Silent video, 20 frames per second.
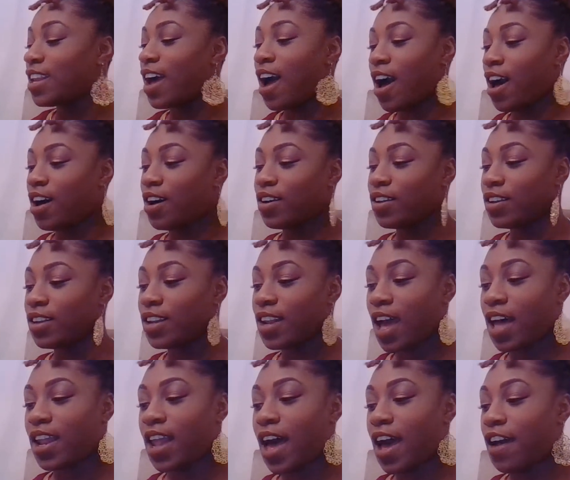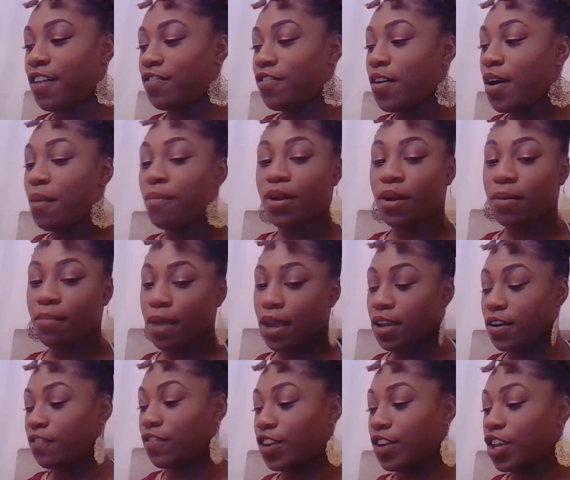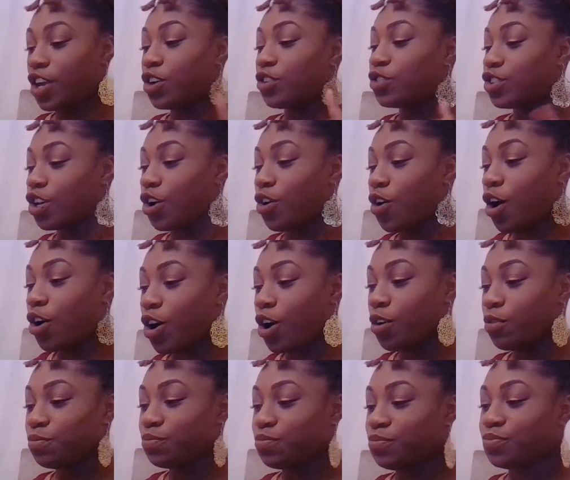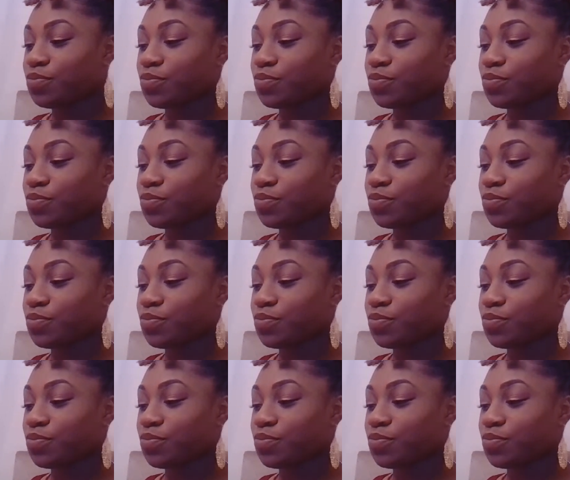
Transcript: Not live, but I'm making a video, so hold on.